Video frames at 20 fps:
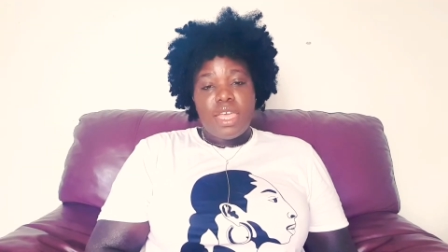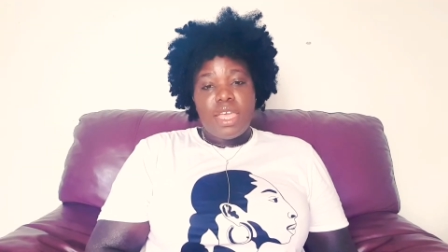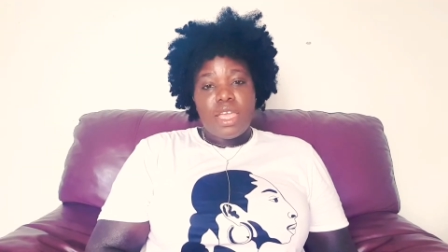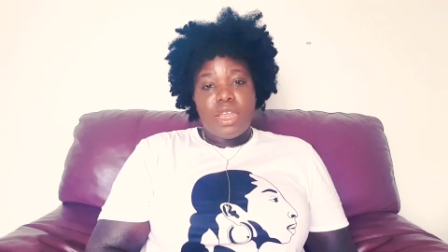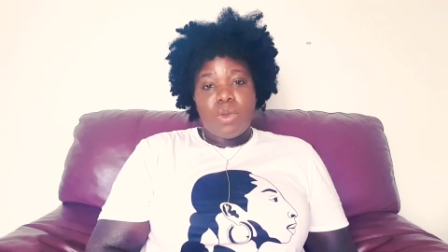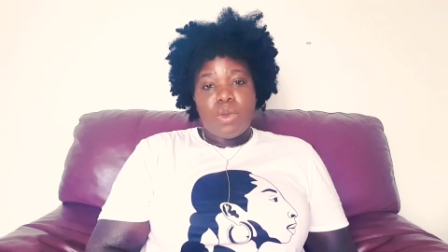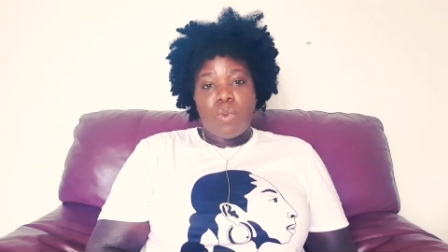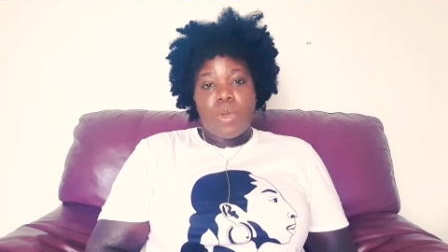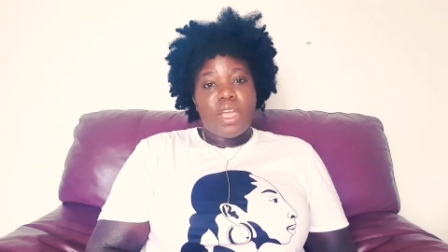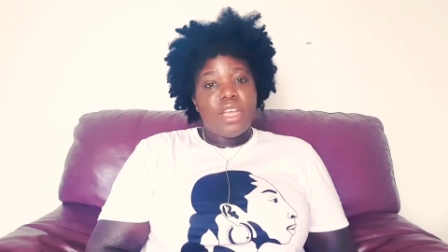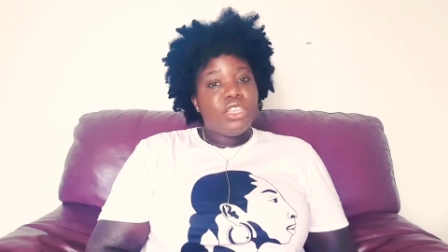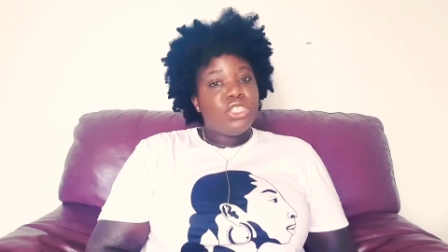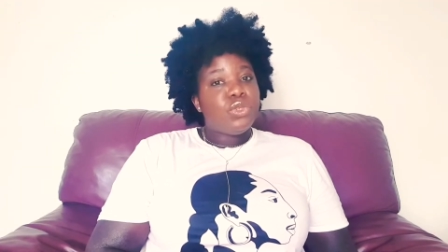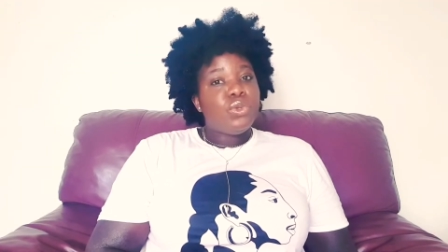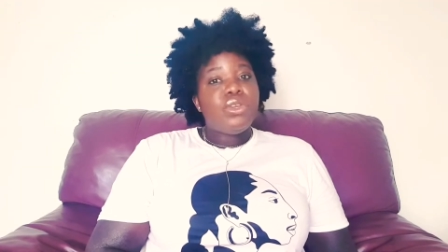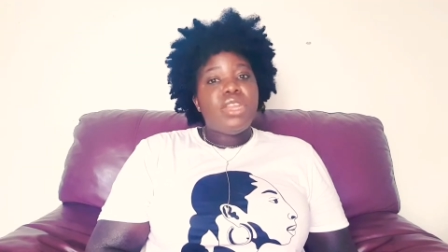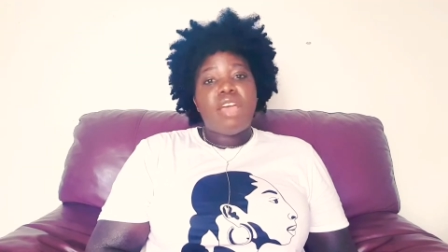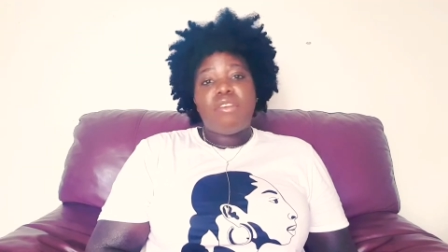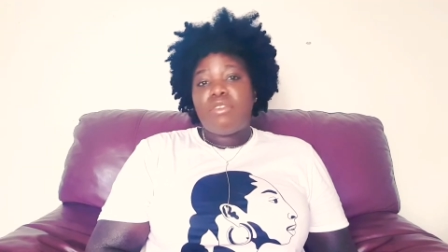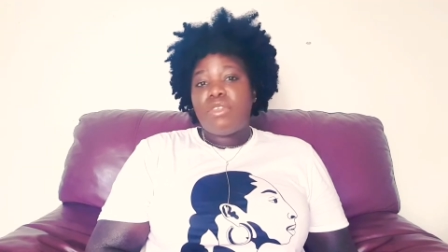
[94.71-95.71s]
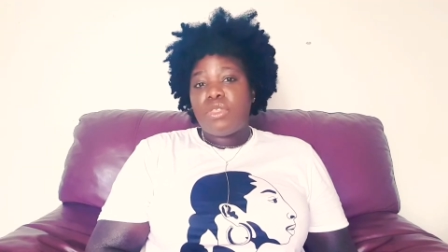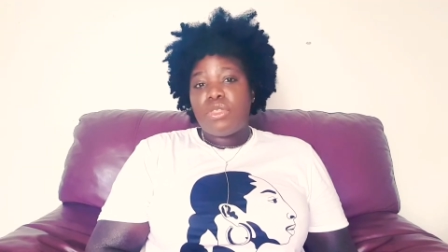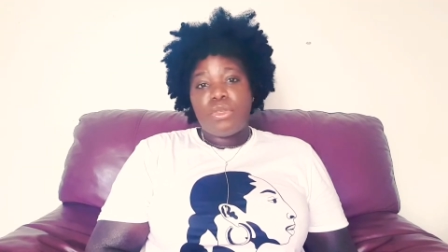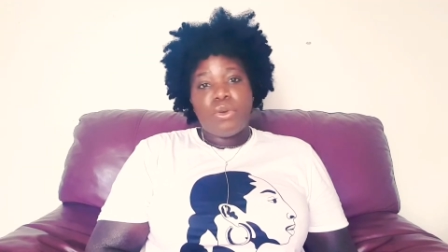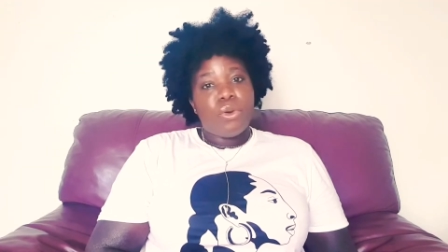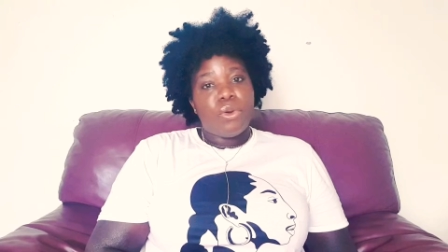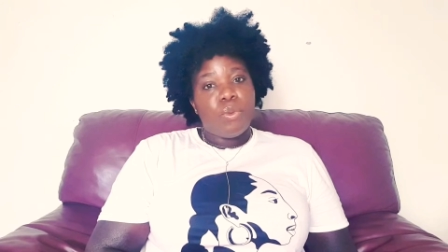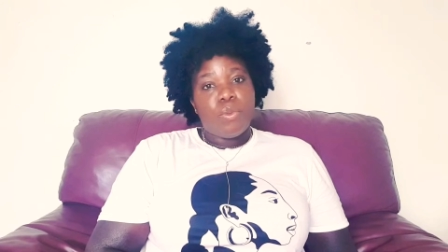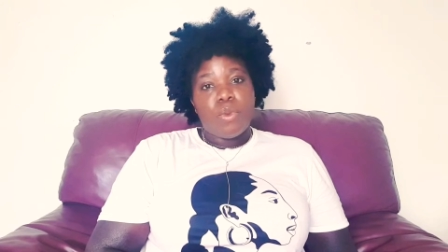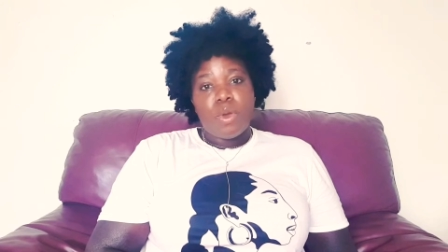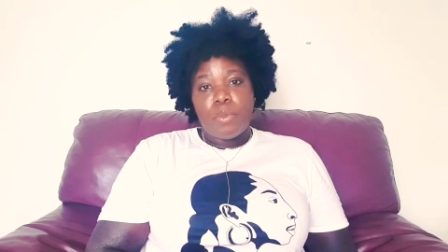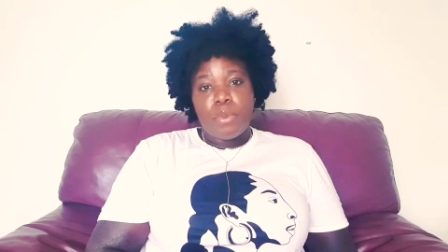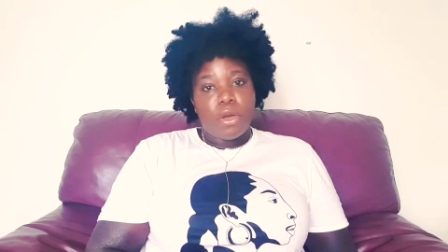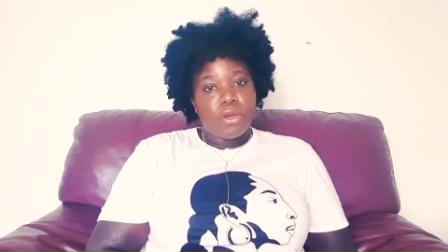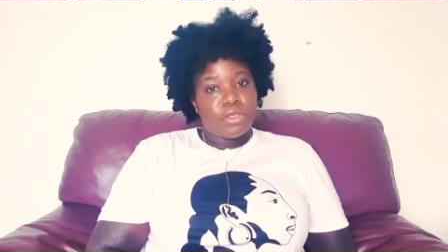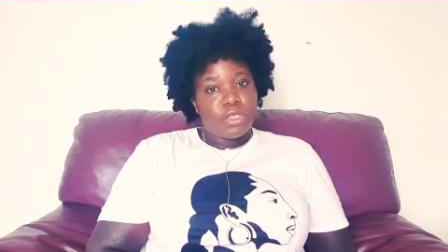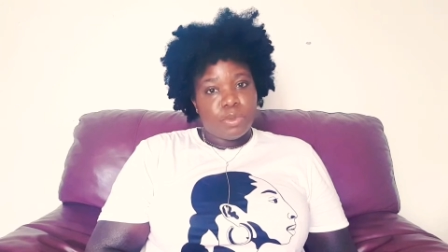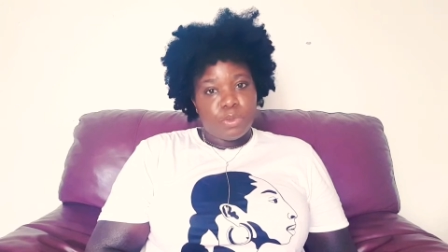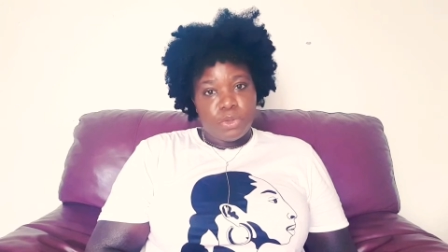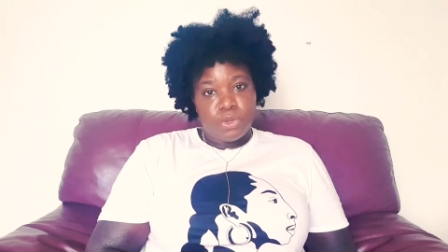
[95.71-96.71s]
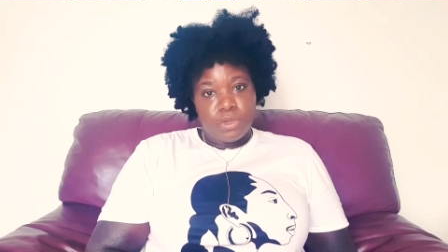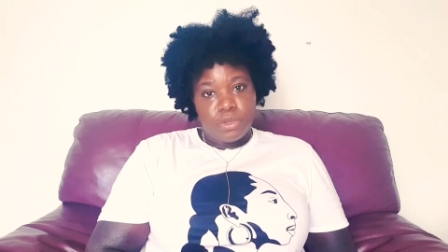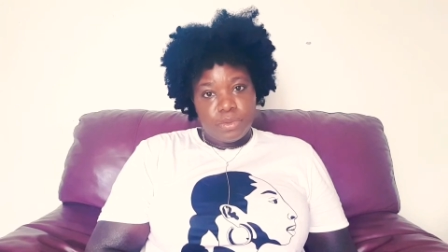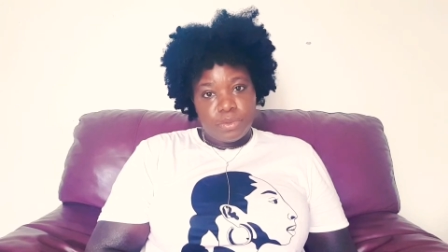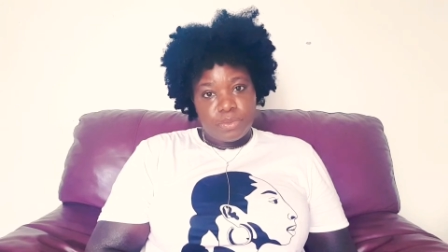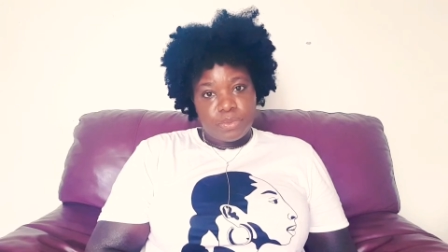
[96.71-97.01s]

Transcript: in ways you never thought were possible.